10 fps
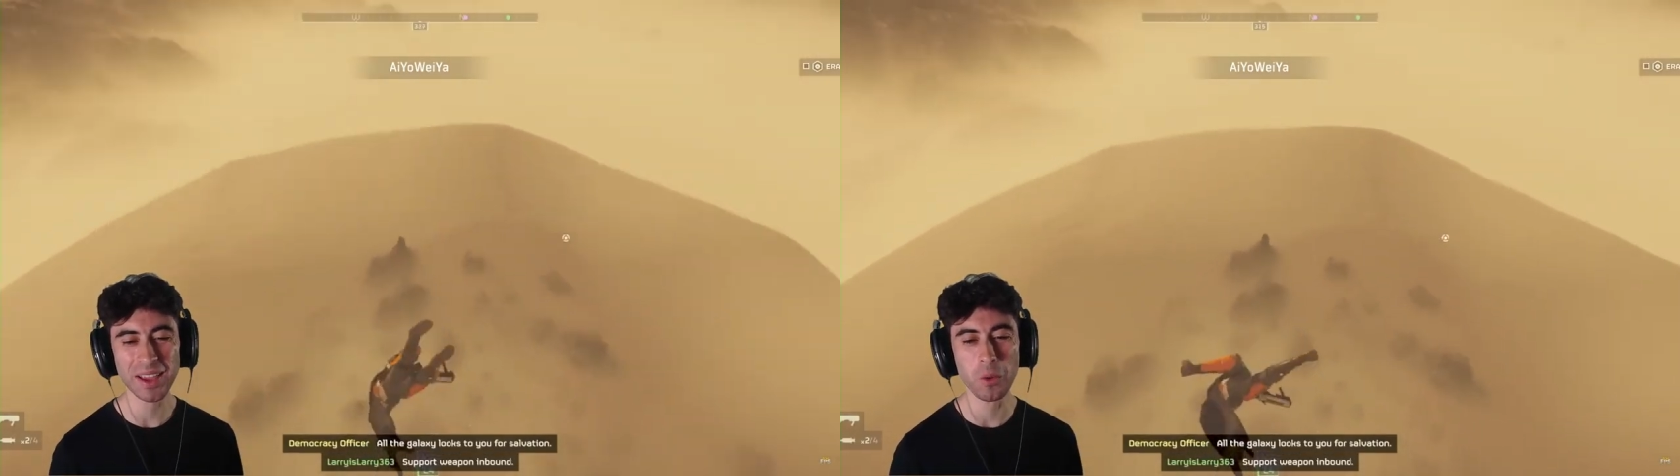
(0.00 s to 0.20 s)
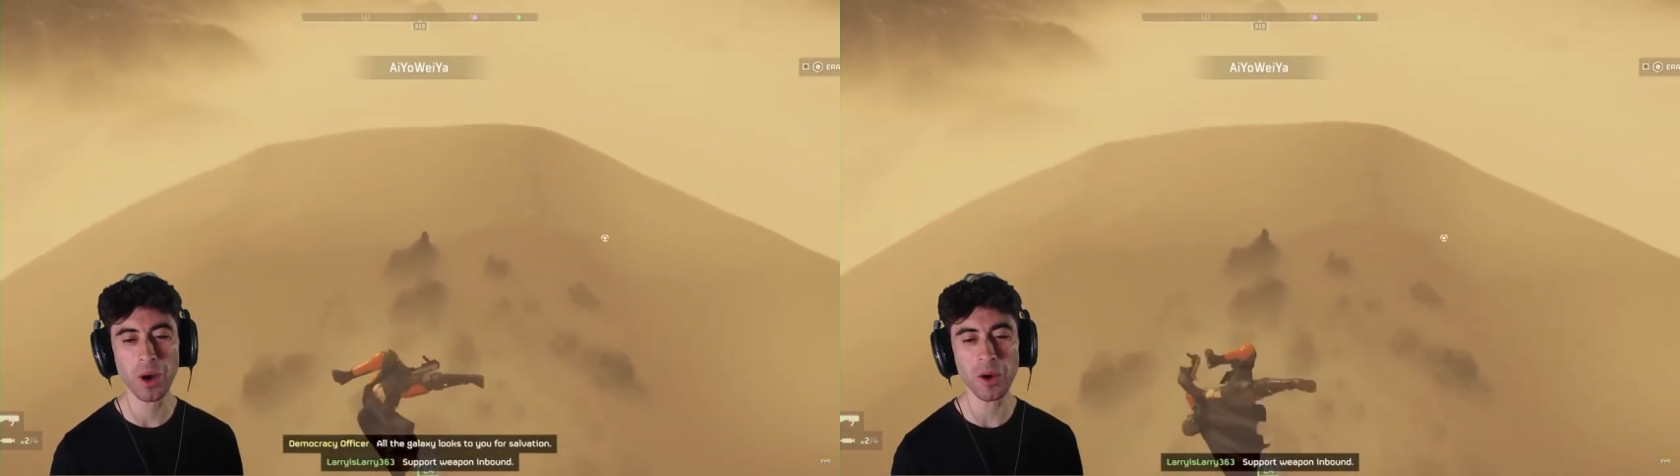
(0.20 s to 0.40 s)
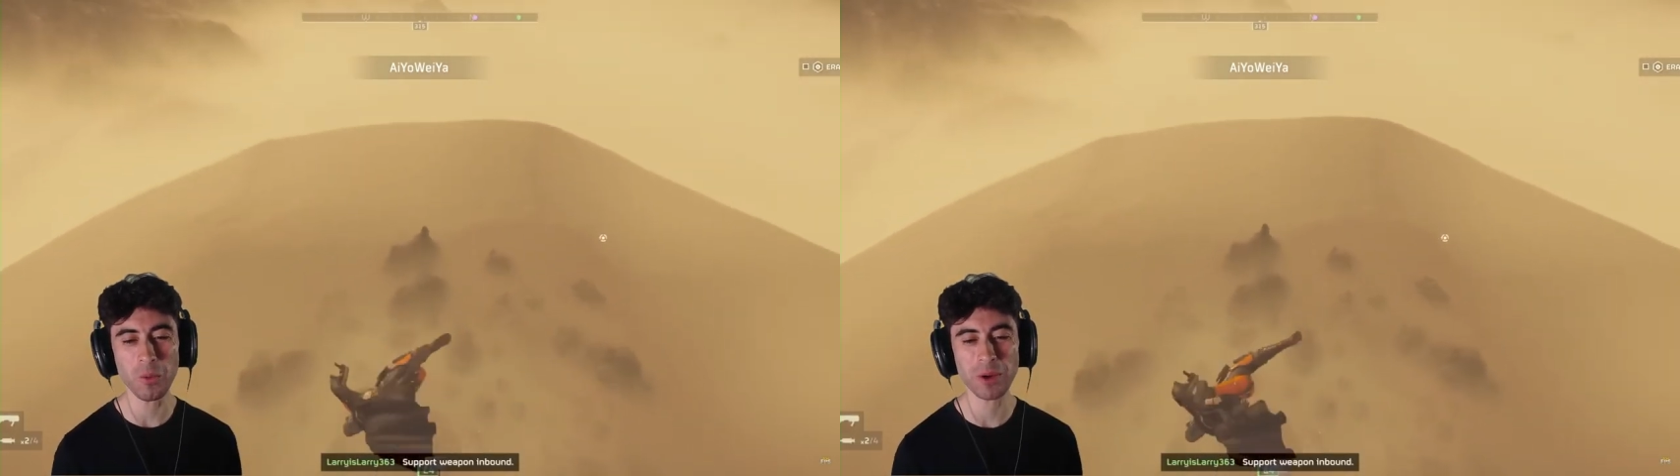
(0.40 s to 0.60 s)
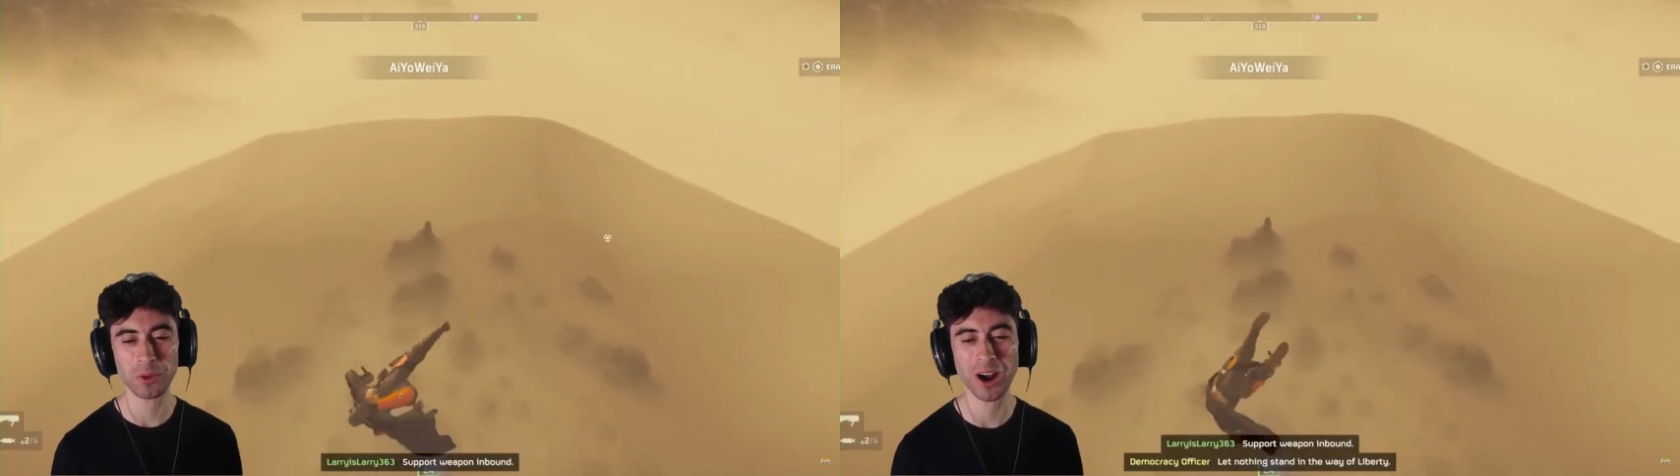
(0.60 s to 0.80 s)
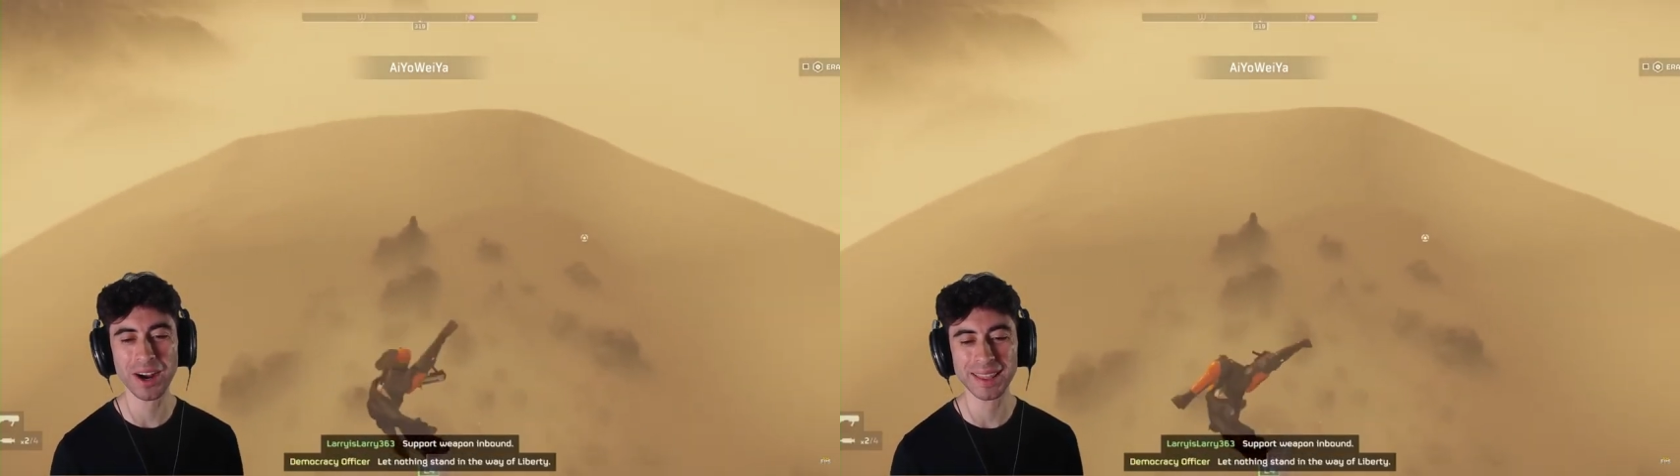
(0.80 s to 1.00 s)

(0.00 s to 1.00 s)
what went wrong